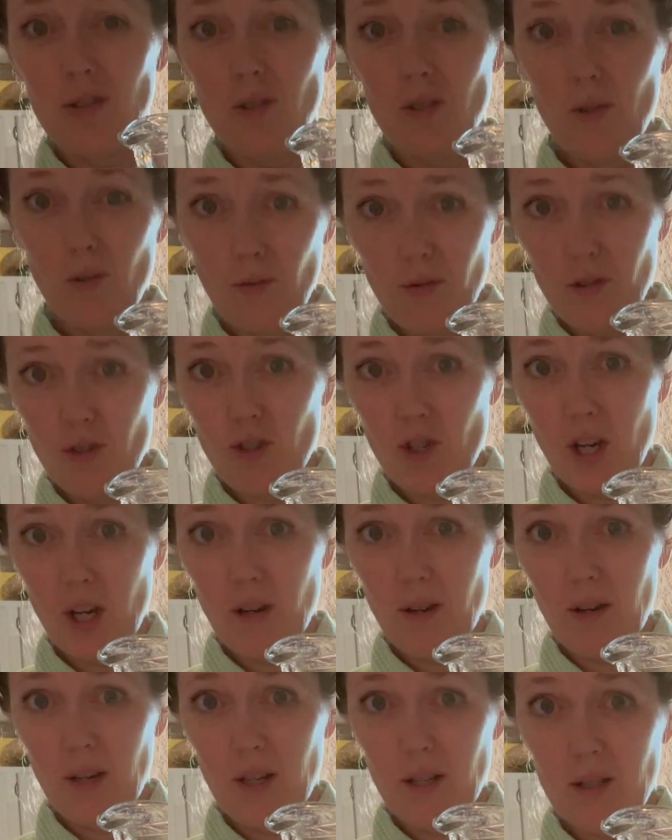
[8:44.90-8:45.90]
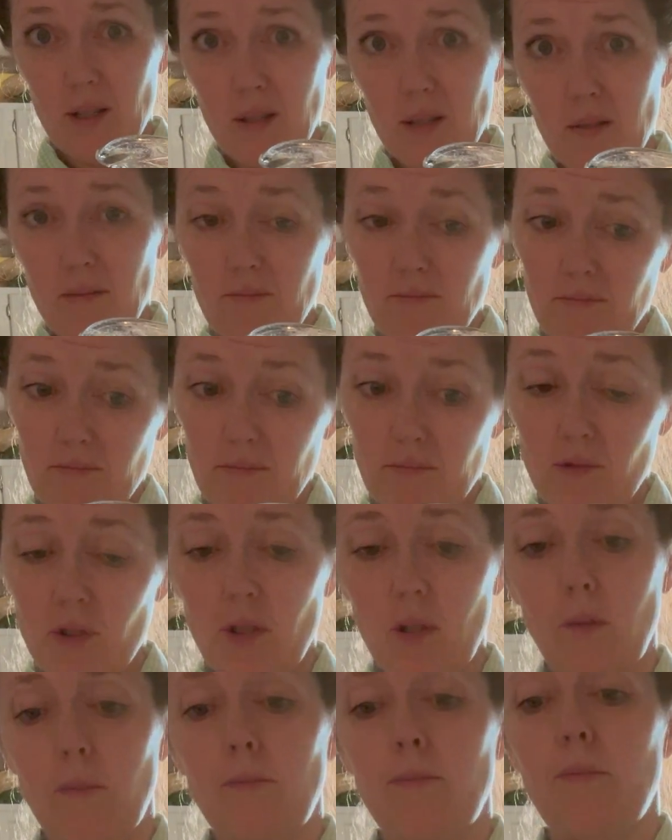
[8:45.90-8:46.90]
to the cherries.
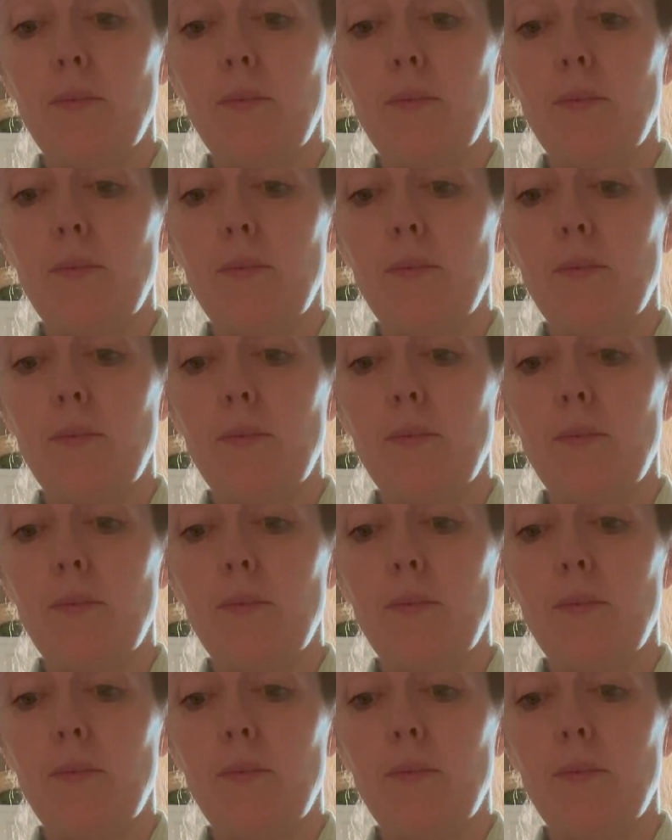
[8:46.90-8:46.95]
So